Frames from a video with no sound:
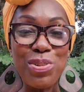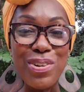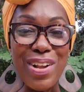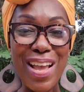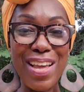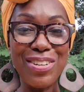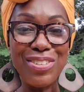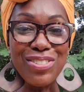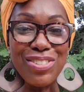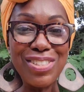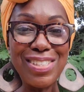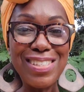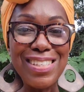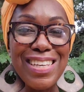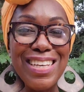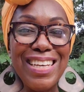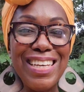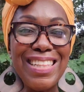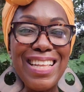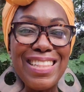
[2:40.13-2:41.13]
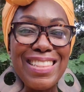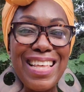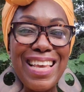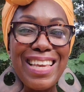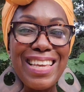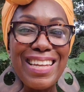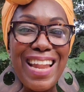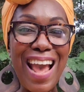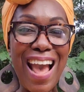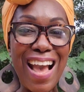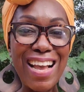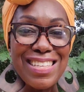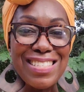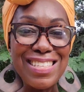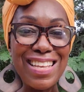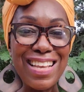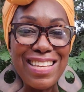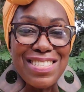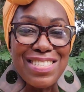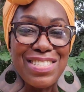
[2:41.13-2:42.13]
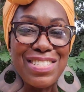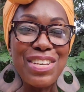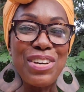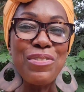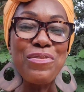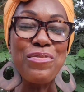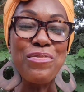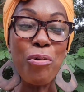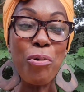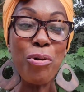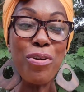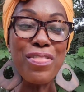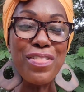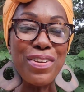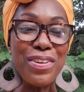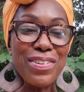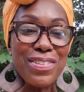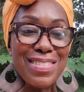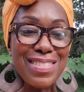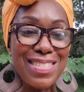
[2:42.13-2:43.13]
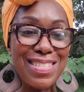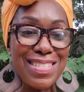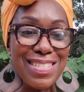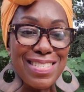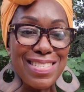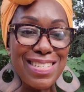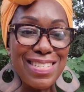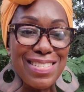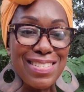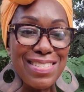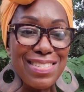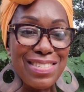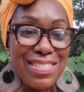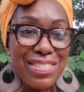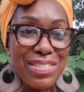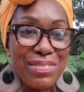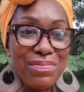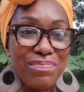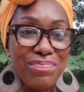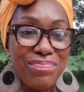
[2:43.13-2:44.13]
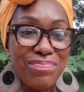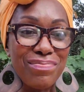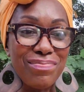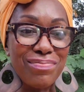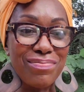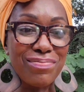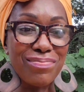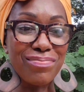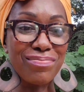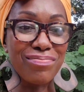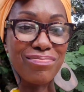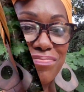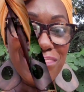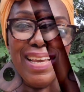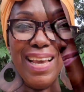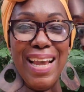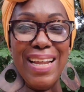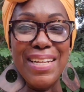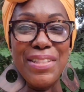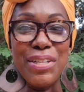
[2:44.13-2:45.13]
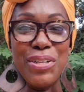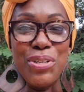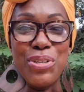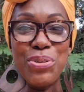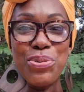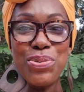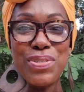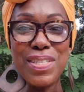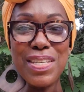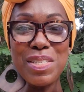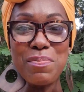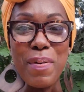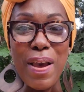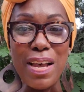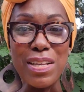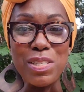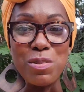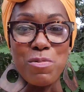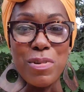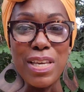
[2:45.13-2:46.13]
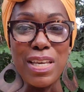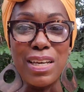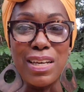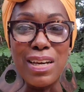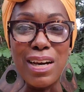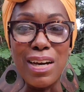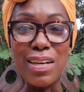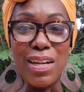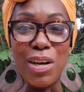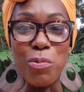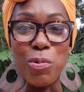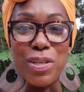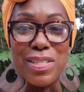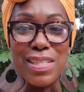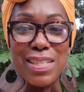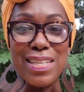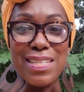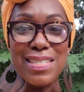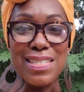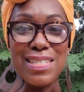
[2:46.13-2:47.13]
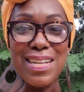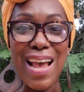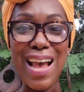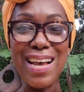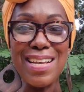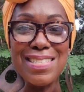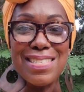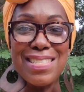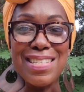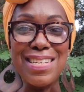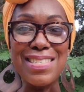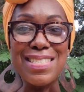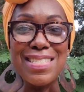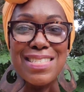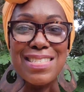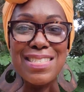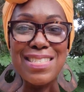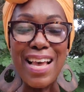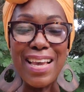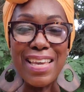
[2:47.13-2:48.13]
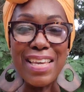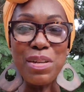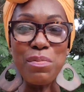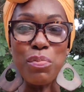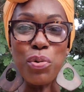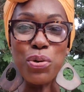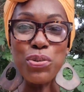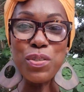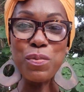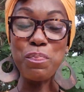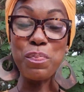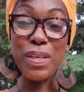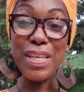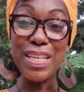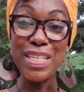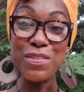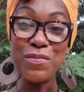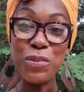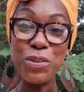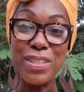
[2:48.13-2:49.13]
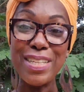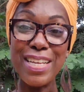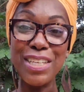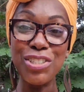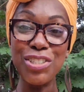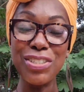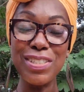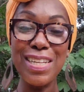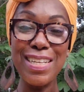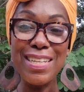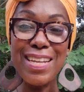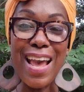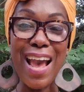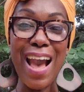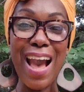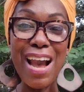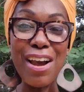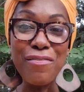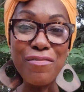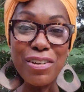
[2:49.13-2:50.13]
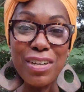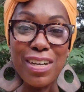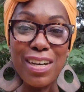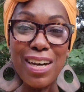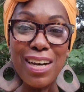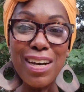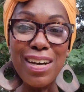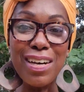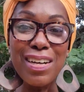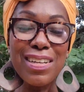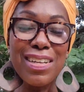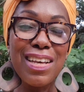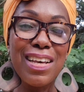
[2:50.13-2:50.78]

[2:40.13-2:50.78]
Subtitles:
energy that they can access for their citizens. And in the news this past week, Ghana was listed as the 2nd most peaceful nation in Africa,